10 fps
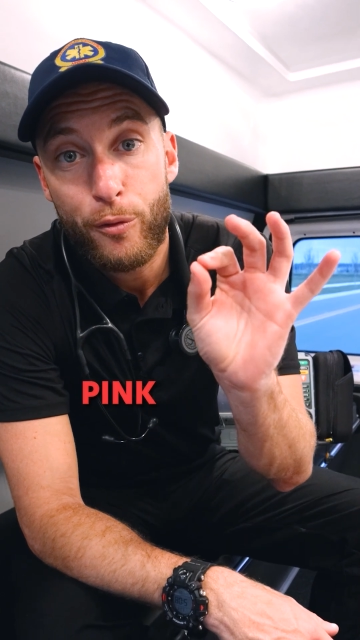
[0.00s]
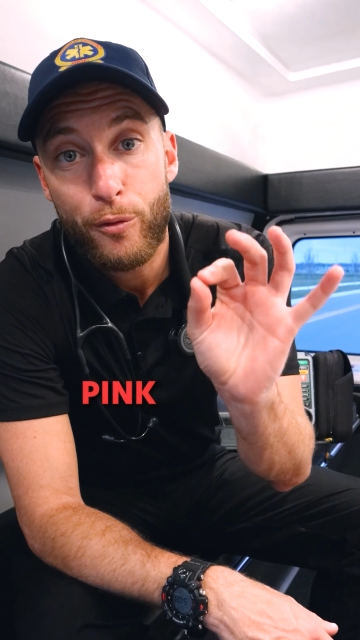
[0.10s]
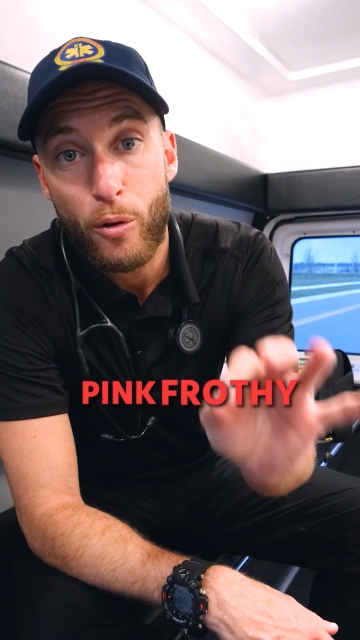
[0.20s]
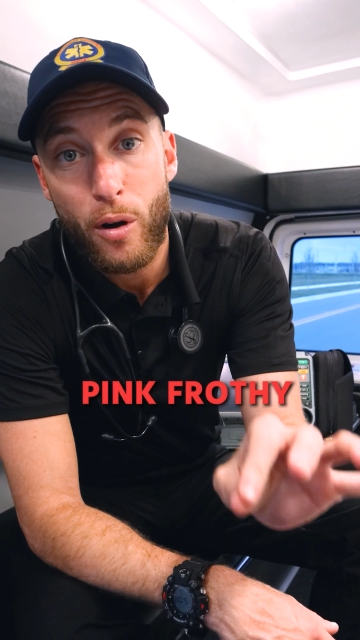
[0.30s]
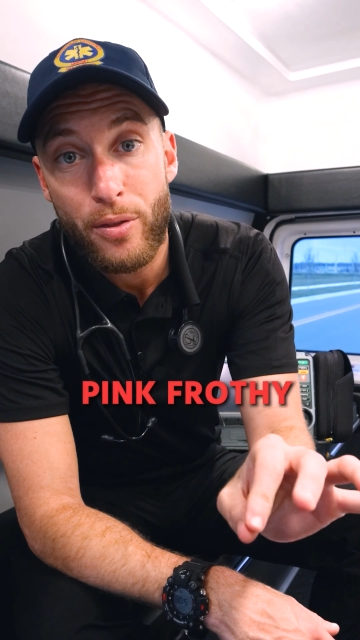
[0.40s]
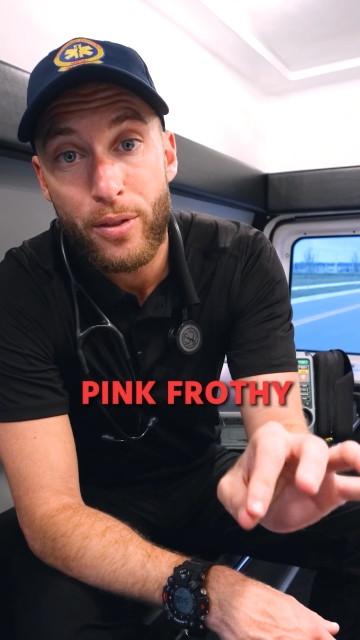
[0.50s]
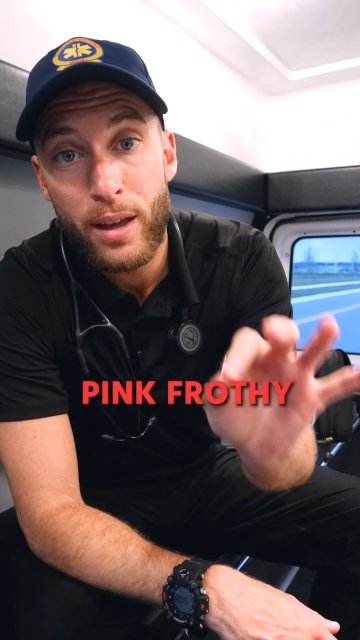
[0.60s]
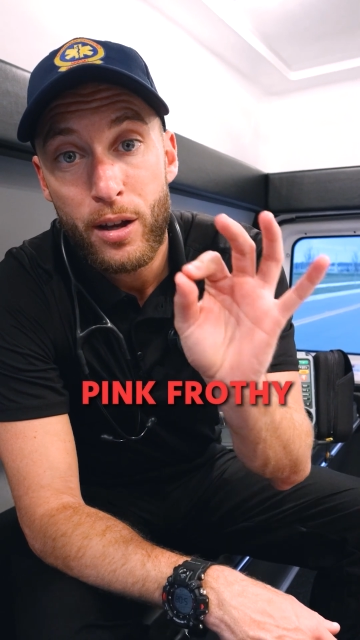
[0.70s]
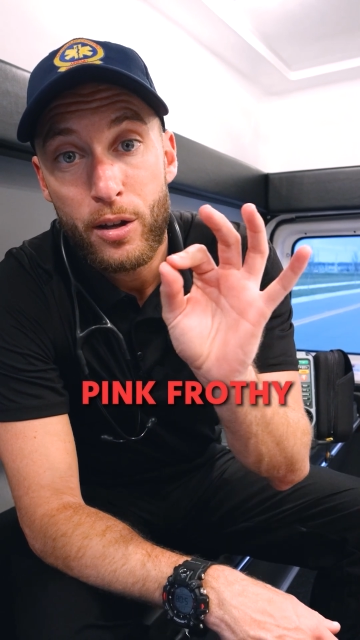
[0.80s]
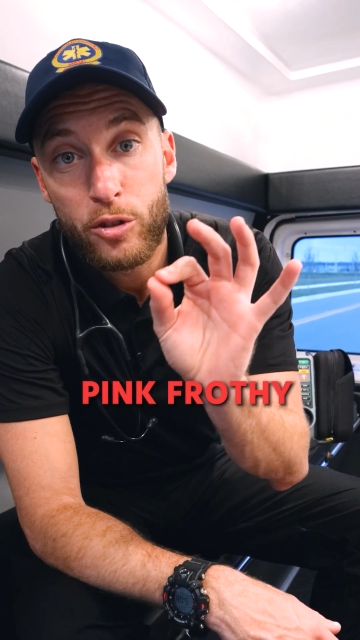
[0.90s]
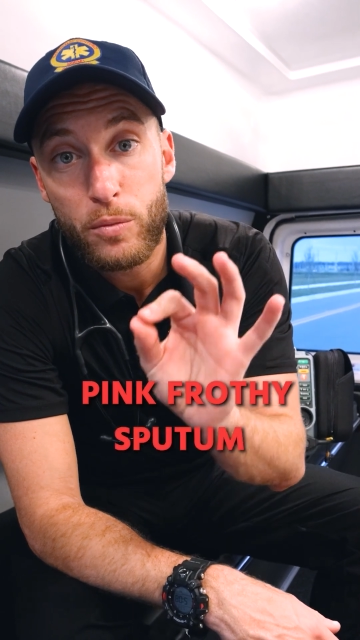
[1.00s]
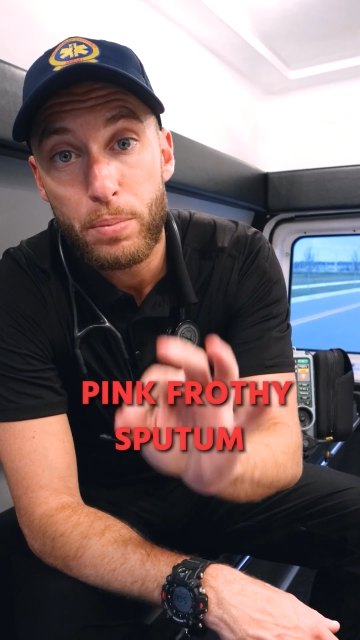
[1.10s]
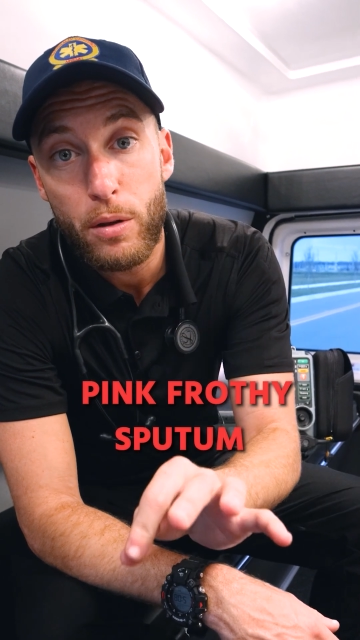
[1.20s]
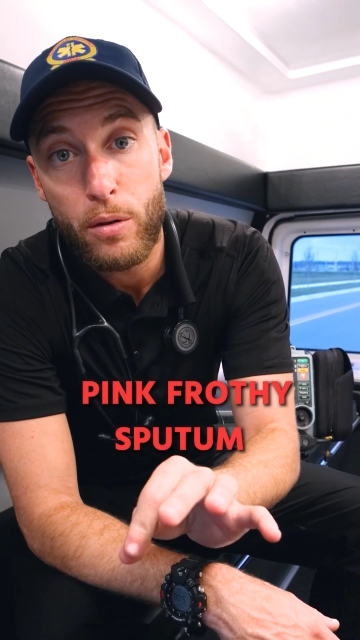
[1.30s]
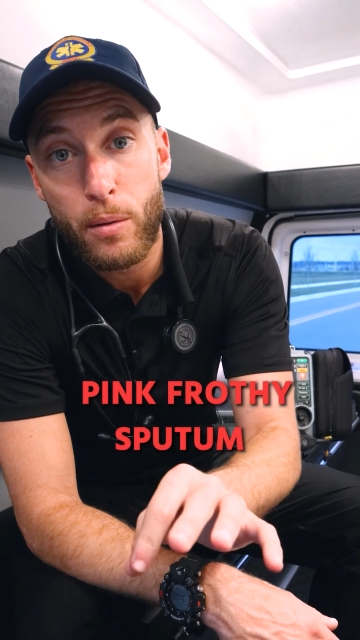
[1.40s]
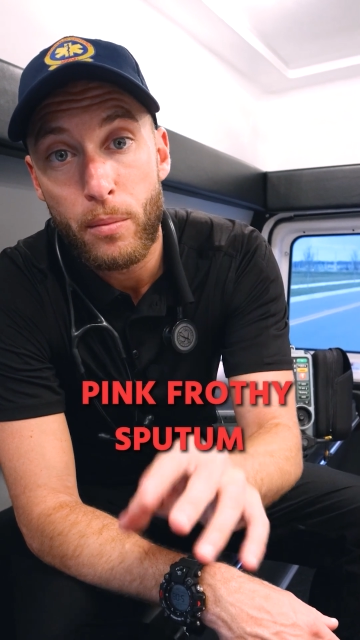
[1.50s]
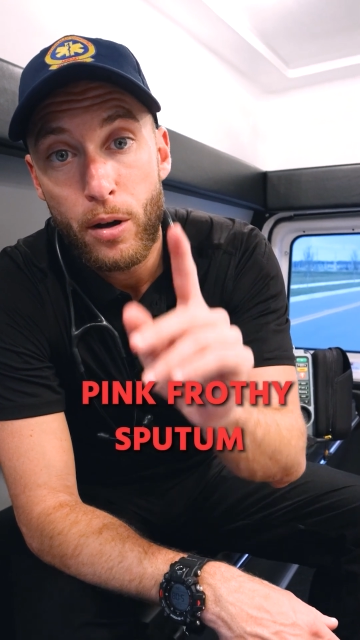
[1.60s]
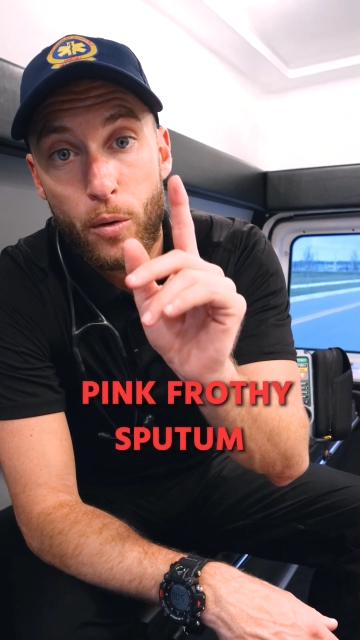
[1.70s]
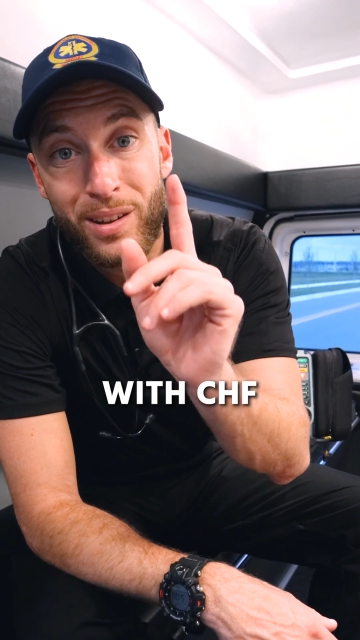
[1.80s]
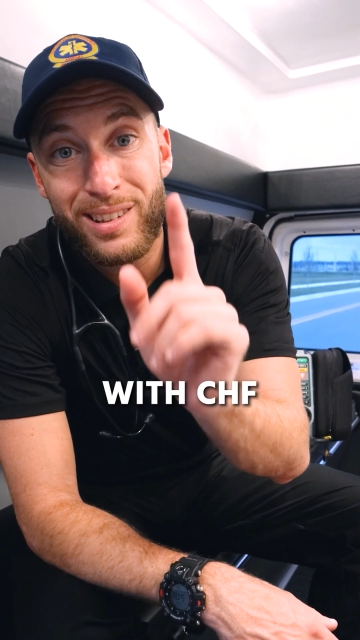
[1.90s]
frothy sputum
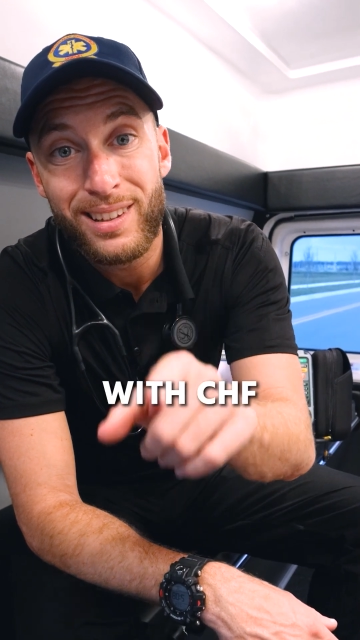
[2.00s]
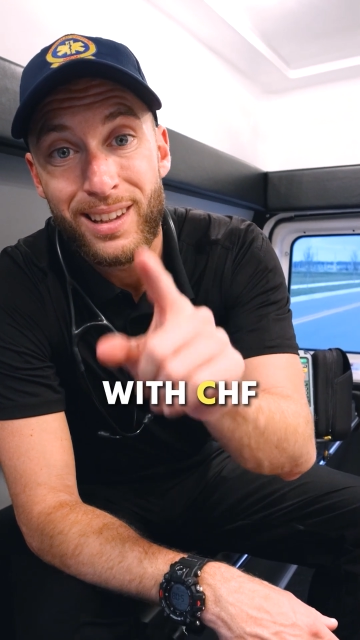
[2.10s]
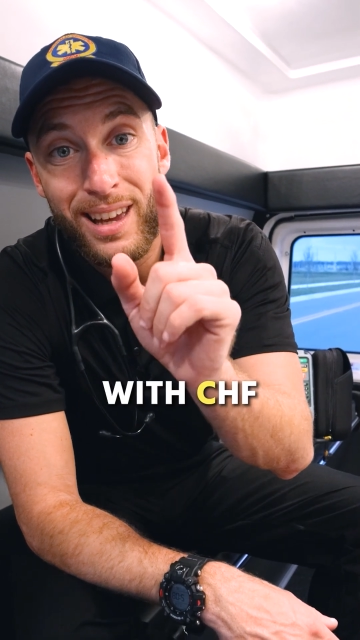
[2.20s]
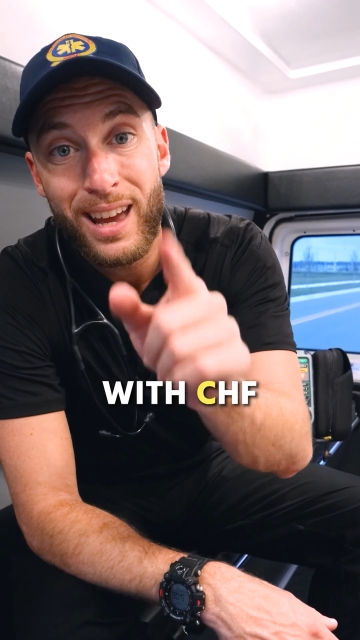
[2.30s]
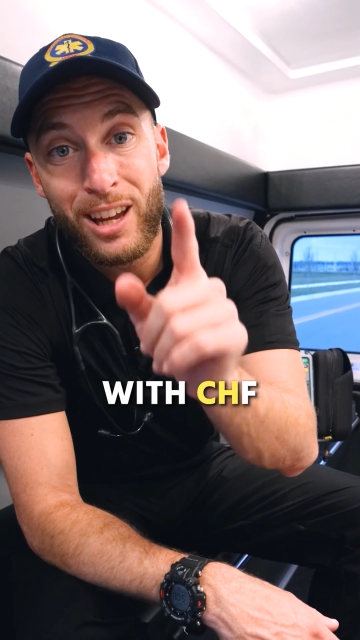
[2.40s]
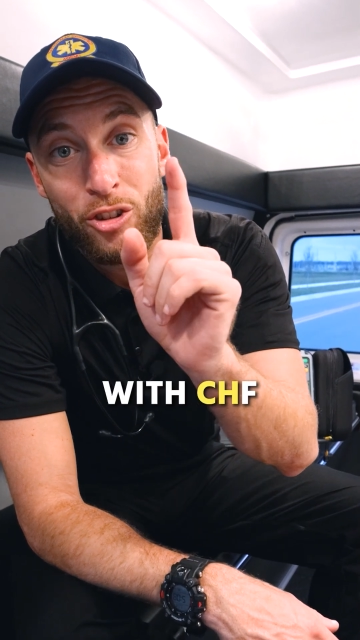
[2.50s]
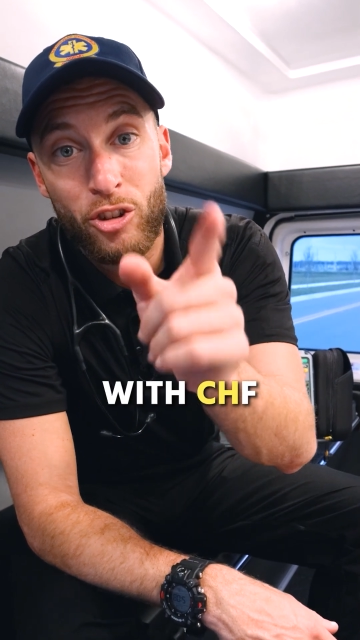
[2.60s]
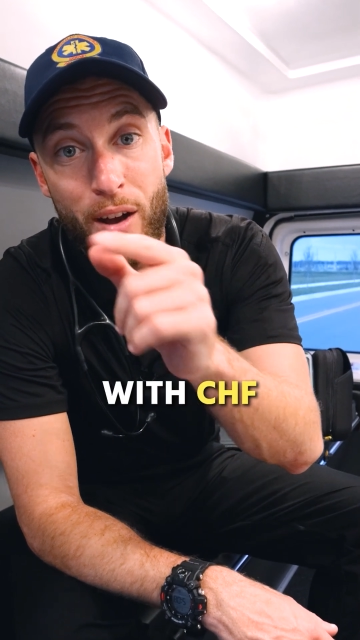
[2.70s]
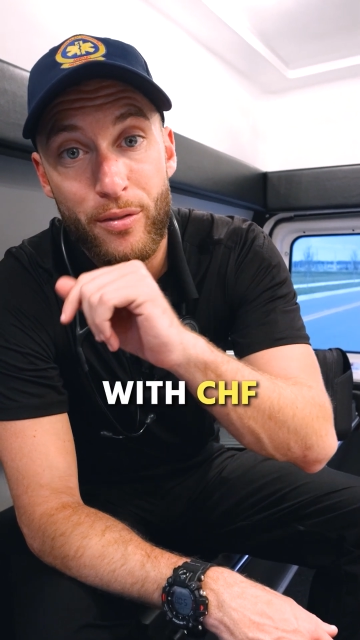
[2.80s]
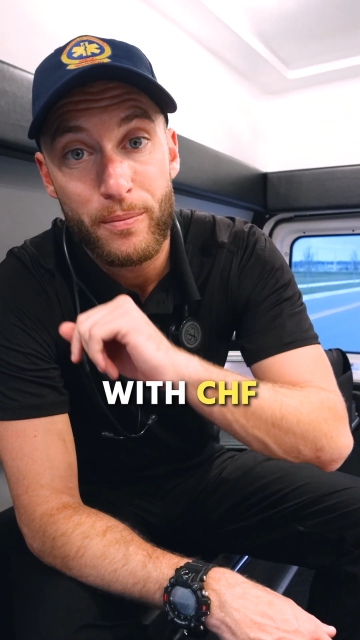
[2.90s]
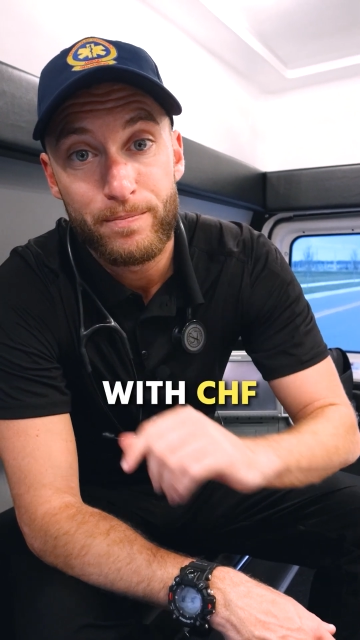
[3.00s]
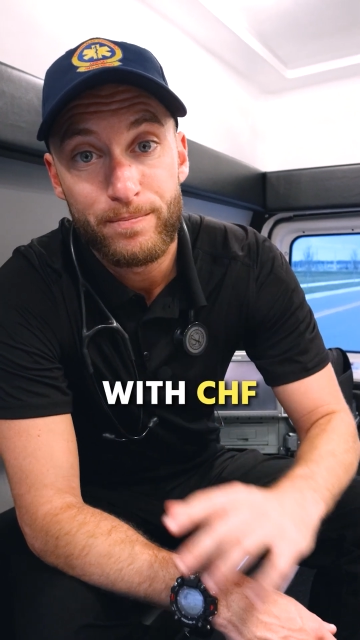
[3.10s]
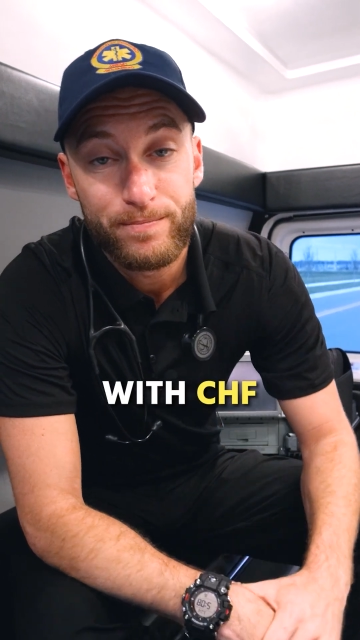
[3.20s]
with CHF.